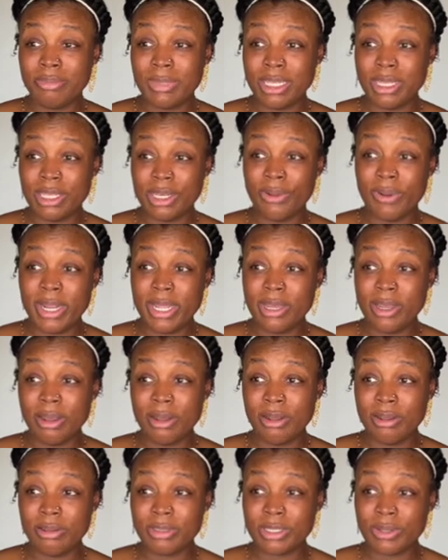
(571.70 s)
than the
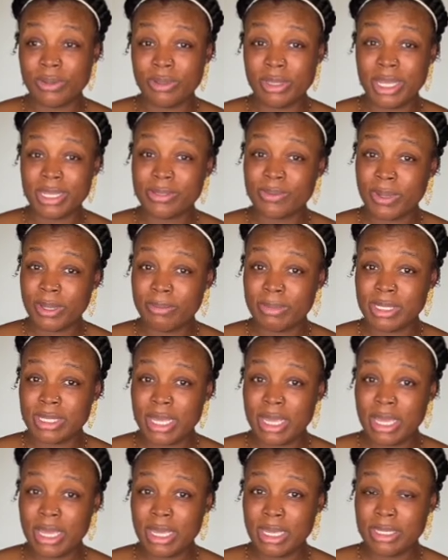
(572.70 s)
Graco, so that's why I'm
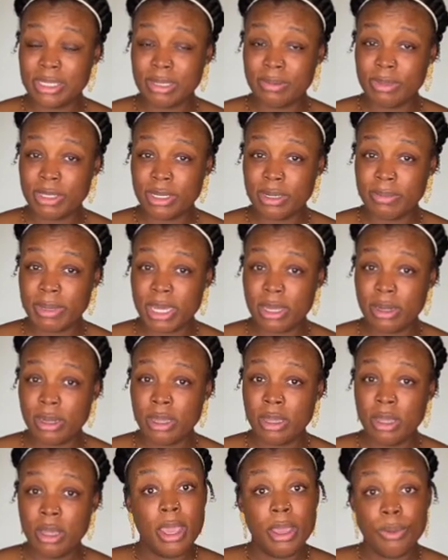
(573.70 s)
saying something about
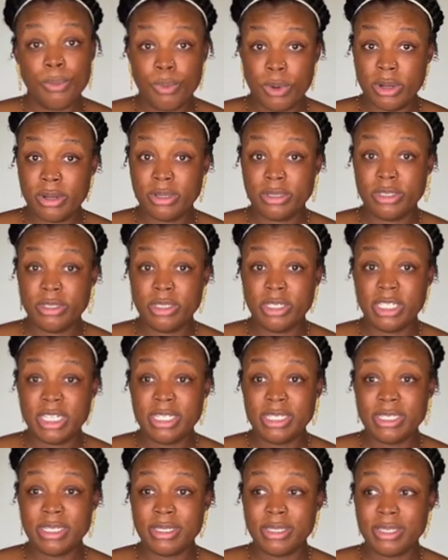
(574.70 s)
it. It works
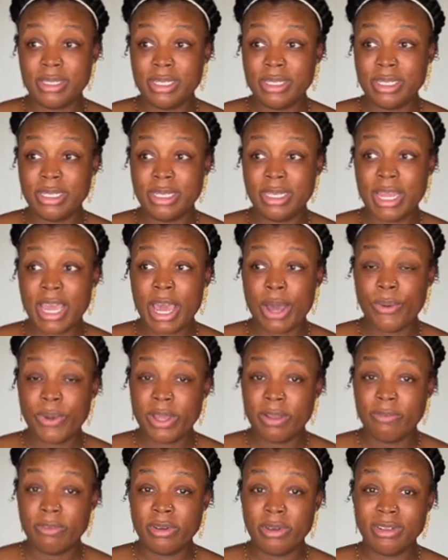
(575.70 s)
just as good,
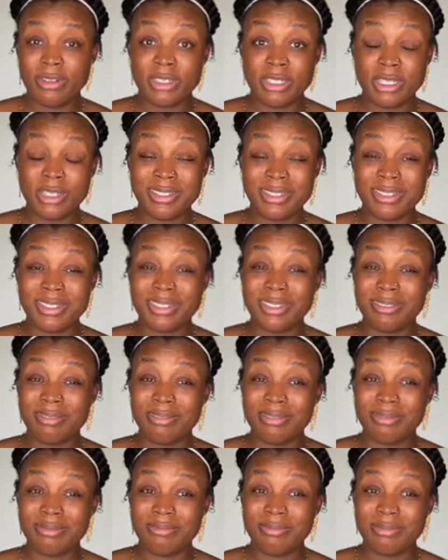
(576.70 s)
however, it's just
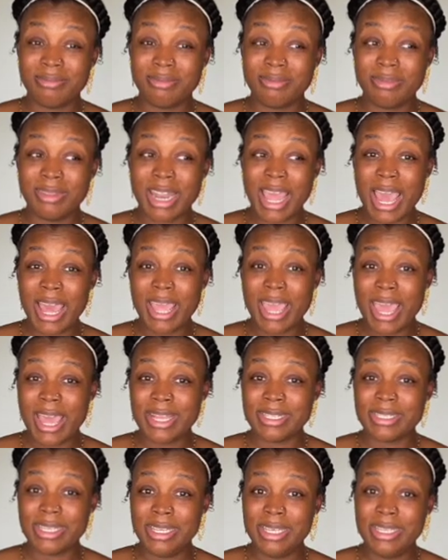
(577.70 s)
not
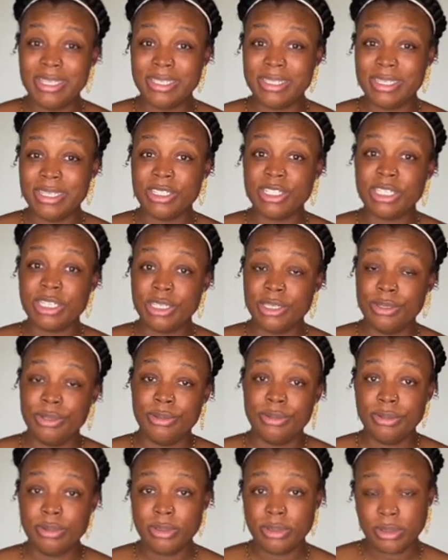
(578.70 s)
as easy to
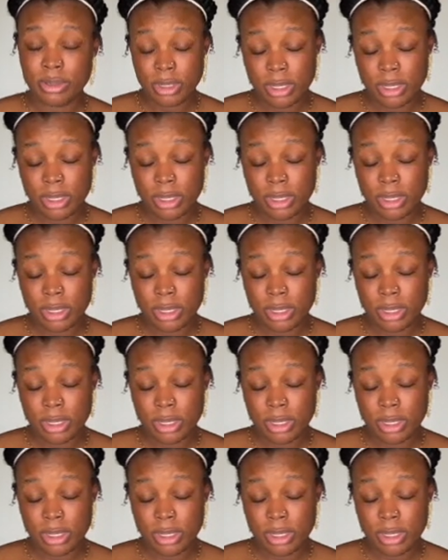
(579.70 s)
use.